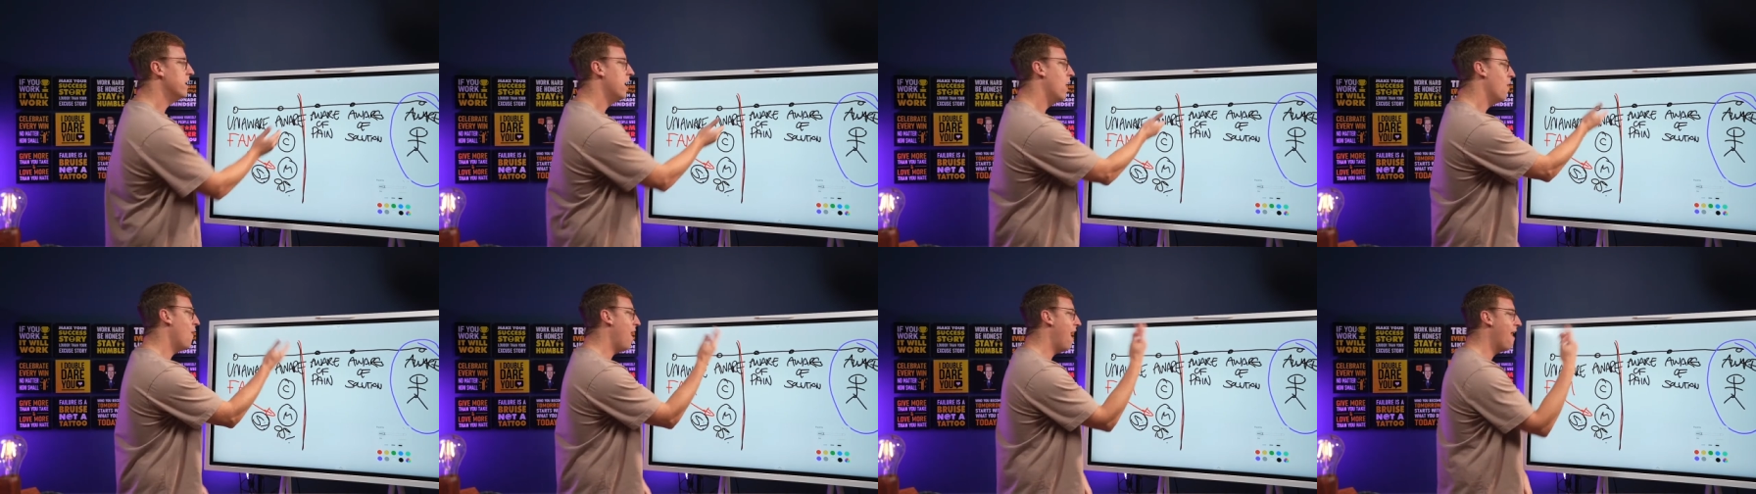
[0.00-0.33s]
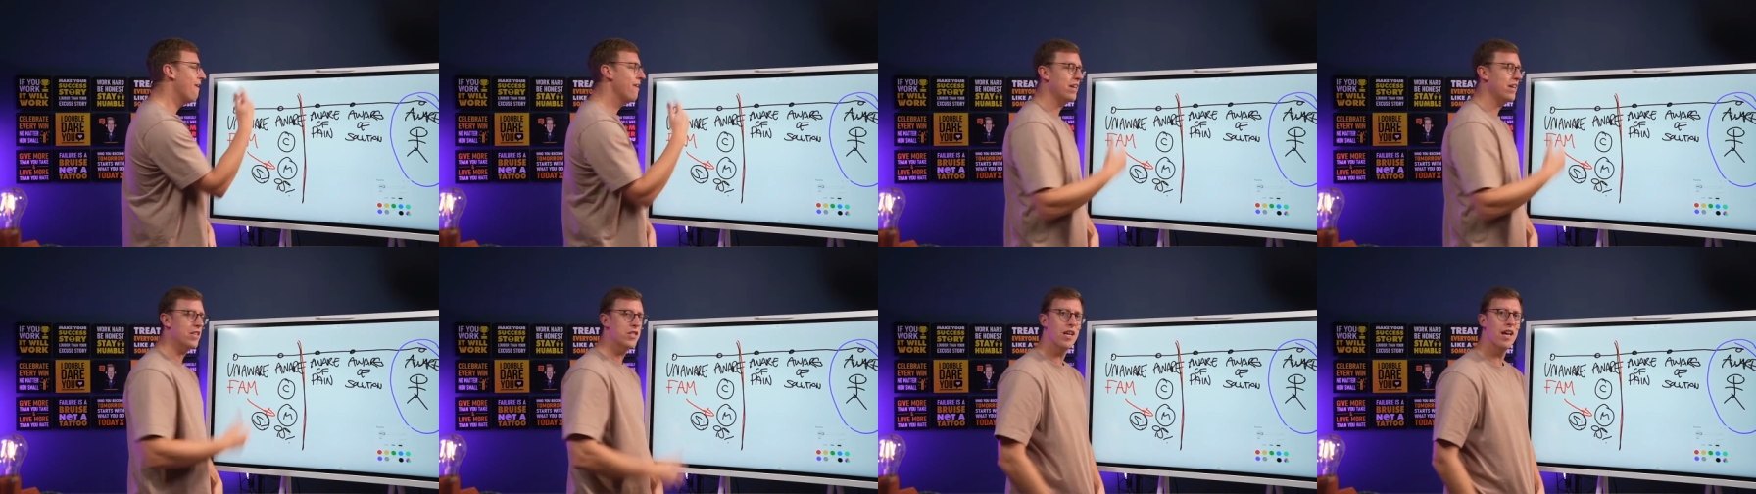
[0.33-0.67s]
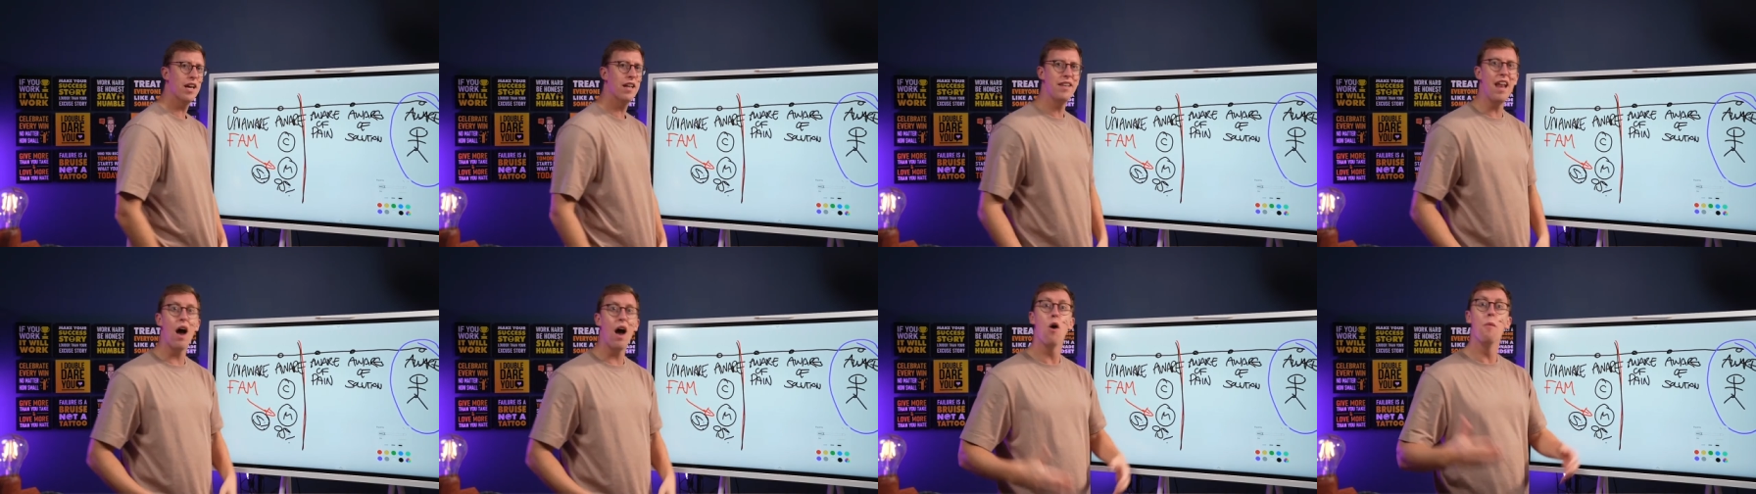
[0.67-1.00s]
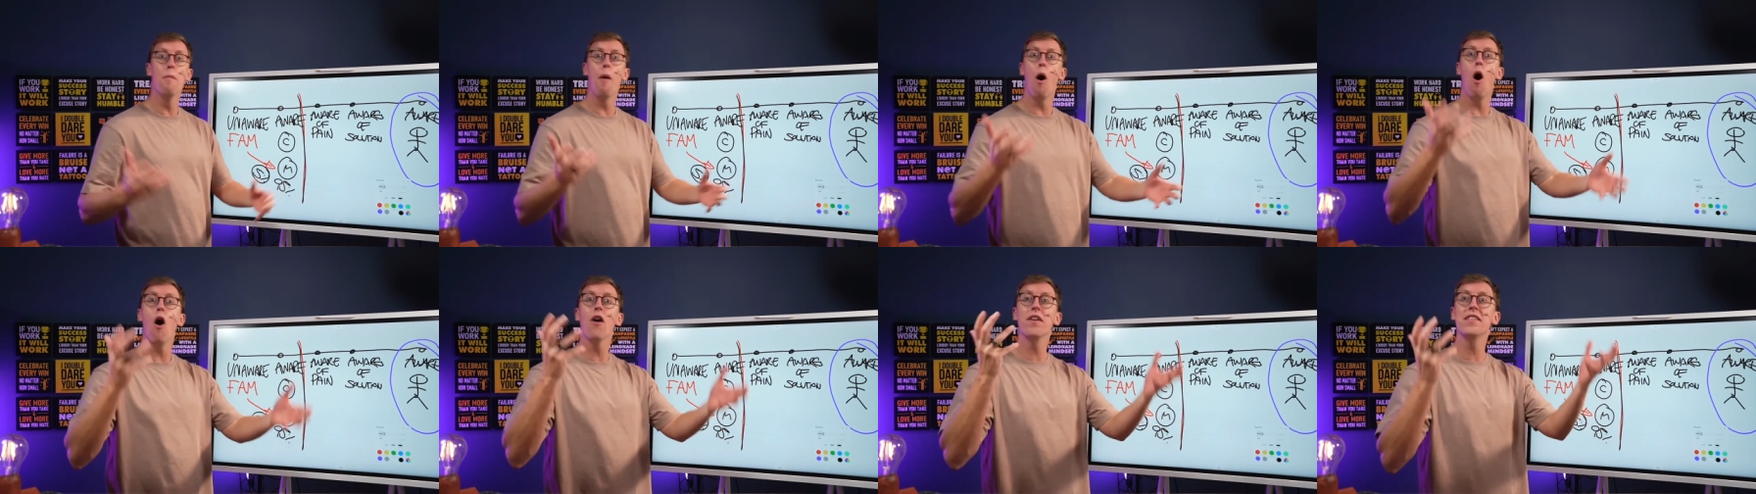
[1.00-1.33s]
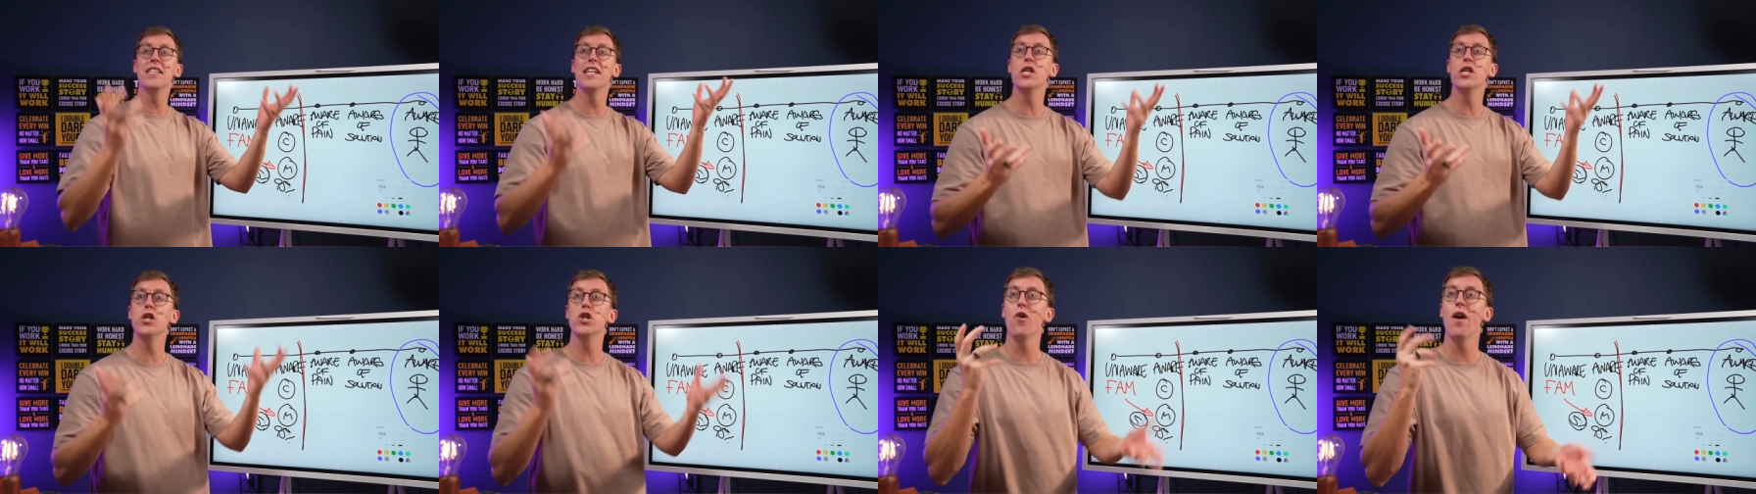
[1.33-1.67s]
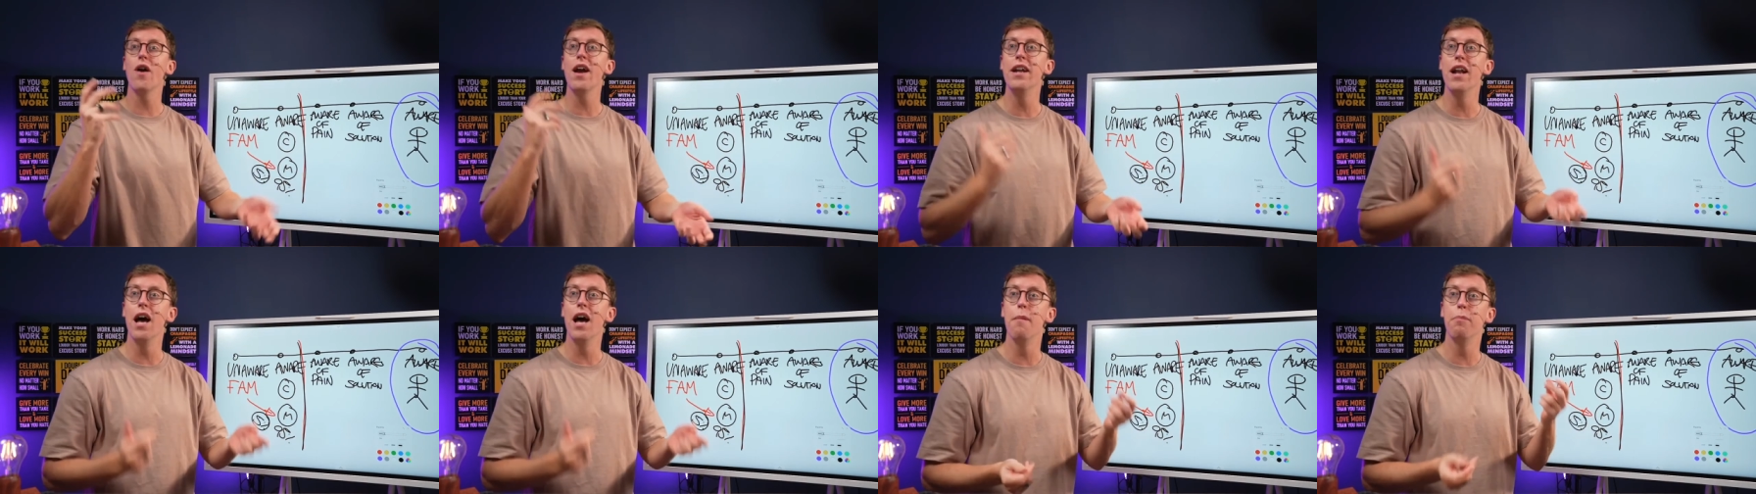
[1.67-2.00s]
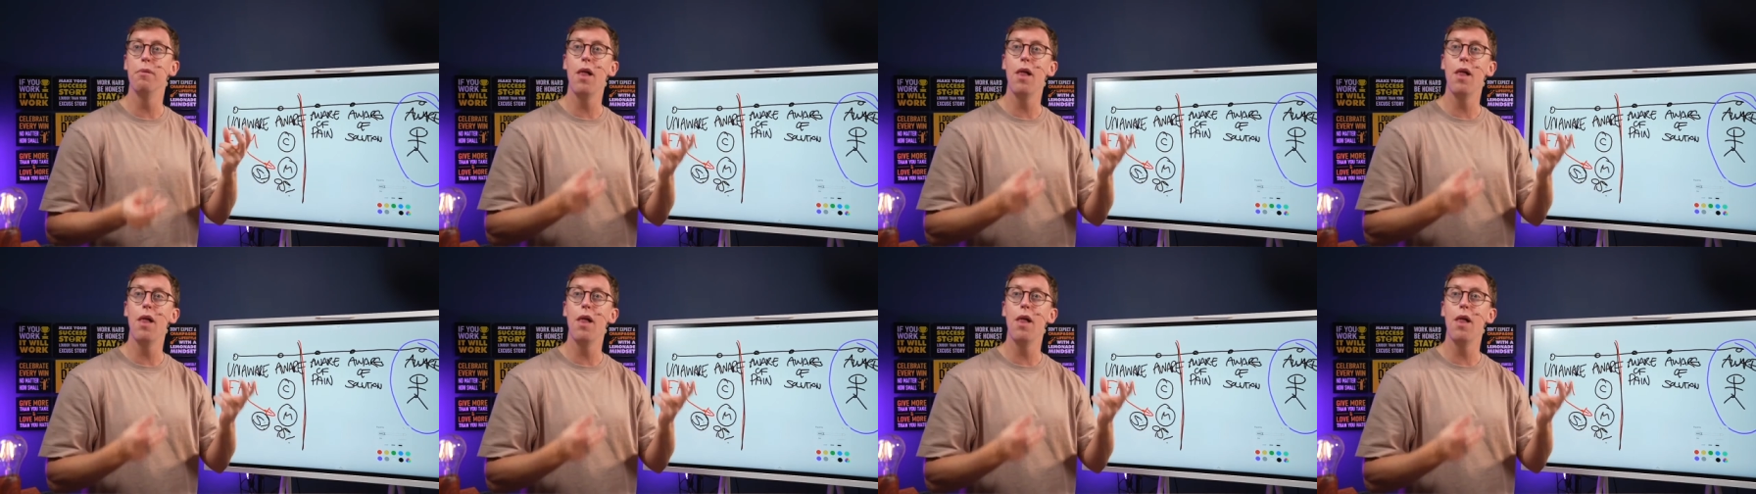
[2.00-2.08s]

you know, Eric's a network marketing trainer.